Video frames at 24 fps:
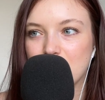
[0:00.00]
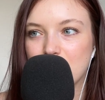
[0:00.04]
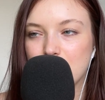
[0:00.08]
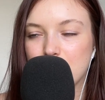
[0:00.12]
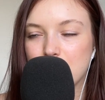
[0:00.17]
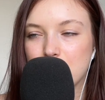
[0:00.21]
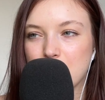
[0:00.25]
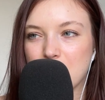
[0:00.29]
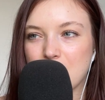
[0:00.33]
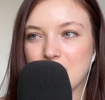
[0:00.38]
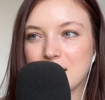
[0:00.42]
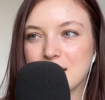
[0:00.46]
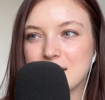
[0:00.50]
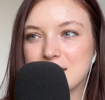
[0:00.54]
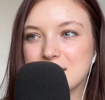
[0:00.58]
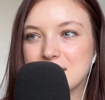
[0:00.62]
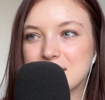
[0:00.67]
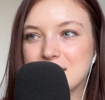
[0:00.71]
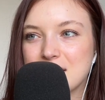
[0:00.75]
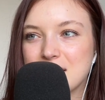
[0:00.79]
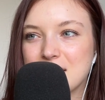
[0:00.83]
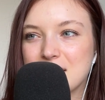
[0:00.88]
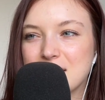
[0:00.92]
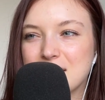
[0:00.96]

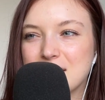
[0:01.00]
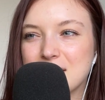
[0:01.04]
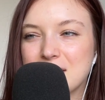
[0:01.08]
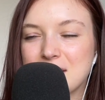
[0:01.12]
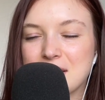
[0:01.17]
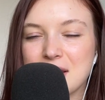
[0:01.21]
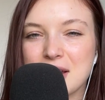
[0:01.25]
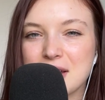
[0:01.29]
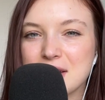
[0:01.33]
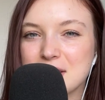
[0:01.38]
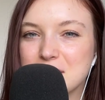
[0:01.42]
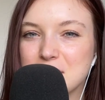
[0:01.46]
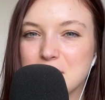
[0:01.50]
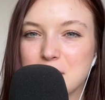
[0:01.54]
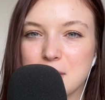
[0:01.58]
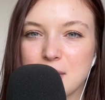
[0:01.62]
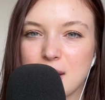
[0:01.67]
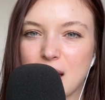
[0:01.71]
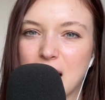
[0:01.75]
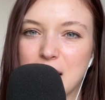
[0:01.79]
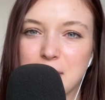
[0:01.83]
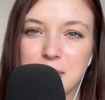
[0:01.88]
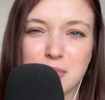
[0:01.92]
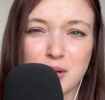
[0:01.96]
because things do
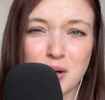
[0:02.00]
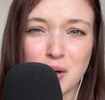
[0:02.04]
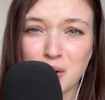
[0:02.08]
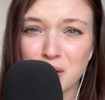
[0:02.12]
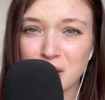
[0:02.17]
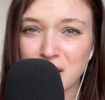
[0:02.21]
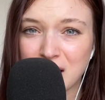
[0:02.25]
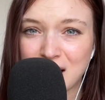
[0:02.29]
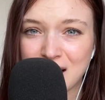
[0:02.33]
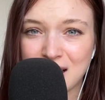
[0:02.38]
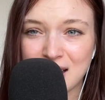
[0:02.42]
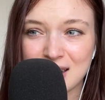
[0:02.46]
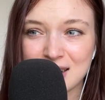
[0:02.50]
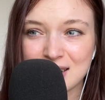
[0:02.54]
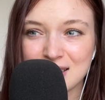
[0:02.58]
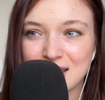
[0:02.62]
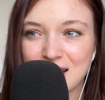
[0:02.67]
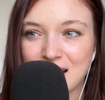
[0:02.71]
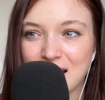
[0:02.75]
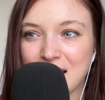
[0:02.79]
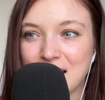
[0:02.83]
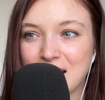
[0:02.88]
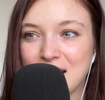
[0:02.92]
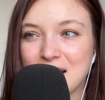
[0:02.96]
get boring.
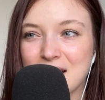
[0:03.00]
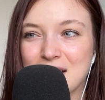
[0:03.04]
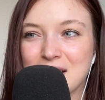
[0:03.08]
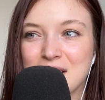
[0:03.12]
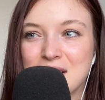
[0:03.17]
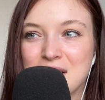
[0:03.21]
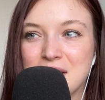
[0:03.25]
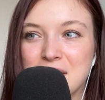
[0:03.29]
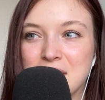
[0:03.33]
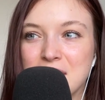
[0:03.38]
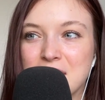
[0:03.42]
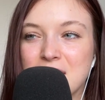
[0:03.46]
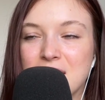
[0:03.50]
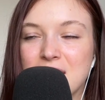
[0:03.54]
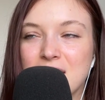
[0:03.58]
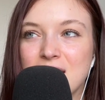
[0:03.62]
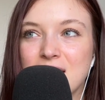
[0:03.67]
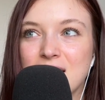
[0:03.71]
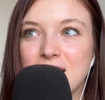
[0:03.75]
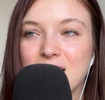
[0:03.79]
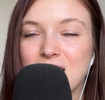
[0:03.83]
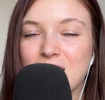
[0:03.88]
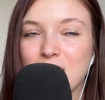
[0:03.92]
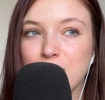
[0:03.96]
Like,
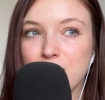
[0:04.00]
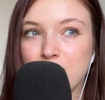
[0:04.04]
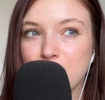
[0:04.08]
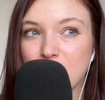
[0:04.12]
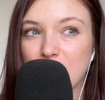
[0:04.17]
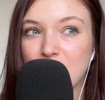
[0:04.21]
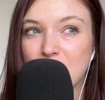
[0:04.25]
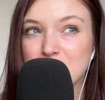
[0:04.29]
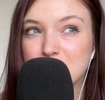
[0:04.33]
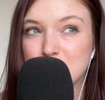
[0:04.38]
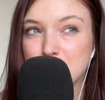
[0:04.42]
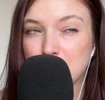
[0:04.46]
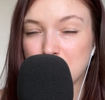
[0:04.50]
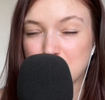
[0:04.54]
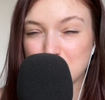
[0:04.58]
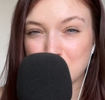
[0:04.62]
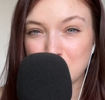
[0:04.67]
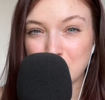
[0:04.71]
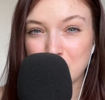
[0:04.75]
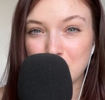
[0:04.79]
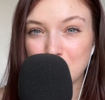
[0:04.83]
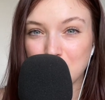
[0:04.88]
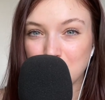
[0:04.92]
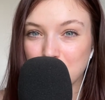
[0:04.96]
if
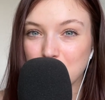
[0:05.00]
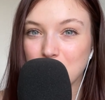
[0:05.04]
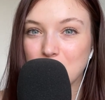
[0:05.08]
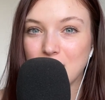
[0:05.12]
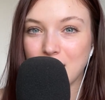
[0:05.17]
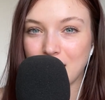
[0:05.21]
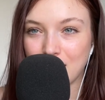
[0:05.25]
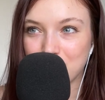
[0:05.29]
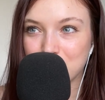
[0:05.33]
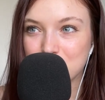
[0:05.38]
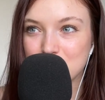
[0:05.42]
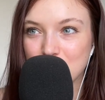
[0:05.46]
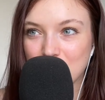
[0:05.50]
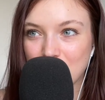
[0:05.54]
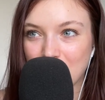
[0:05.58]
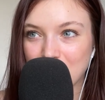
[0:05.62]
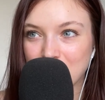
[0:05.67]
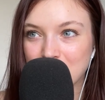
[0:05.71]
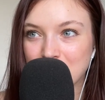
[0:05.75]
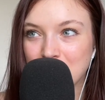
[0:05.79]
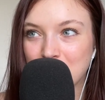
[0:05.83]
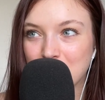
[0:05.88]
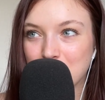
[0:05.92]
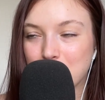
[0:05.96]
especially you live
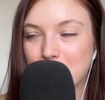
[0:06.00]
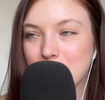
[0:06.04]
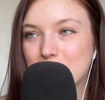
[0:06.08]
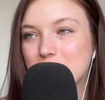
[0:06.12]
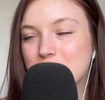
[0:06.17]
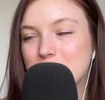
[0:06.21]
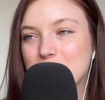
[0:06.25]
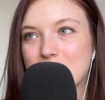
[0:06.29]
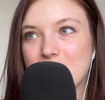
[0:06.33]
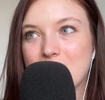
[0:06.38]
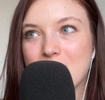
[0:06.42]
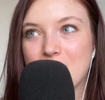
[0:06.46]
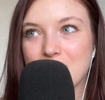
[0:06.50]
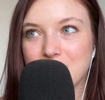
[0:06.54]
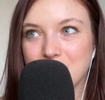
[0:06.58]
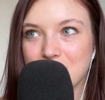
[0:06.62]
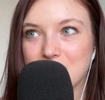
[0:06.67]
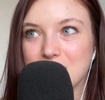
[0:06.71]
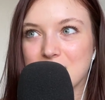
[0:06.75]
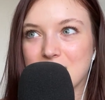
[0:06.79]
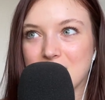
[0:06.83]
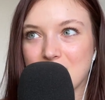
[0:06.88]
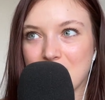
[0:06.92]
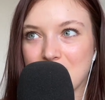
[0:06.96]
together, which is
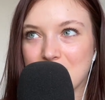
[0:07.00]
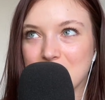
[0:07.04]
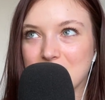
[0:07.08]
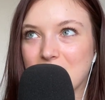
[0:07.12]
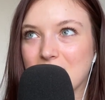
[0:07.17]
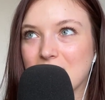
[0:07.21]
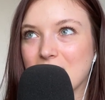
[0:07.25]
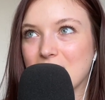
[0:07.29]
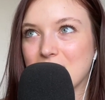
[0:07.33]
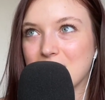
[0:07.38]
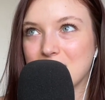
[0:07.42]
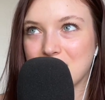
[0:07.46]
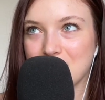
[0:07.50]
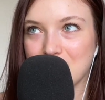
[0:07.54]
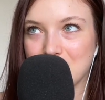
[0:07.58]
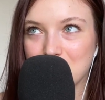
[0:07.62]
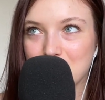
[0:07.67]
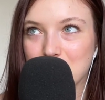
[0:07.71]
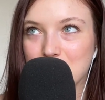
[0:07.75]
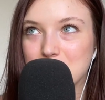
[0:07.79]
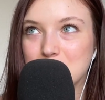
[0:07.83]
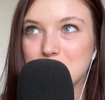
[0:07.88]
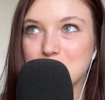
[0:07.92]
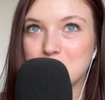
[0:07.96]
another thing. Like, I
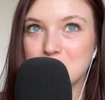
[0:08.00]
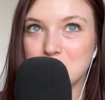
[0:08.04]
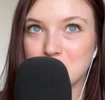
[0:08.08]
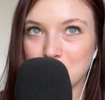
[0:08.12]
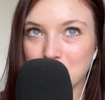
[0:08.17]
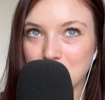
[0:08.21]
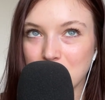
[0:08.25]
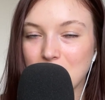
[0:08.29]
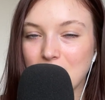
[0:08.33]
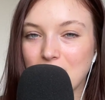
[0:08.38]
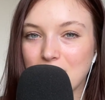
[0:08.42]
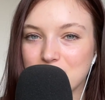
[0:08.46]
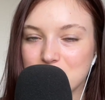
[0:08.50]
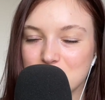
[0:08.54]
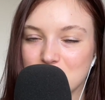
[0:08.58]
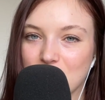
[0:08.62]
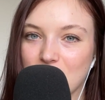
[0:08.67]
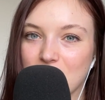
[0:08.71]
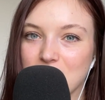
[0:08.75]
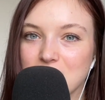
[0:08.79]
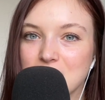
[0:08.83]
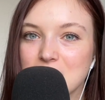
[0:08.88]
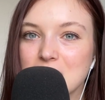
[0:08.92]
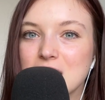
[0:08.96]
think you should live
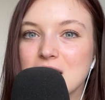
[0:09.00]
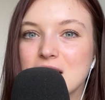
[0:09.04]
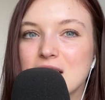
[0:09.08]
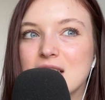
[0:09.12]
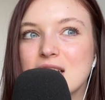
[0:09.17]
together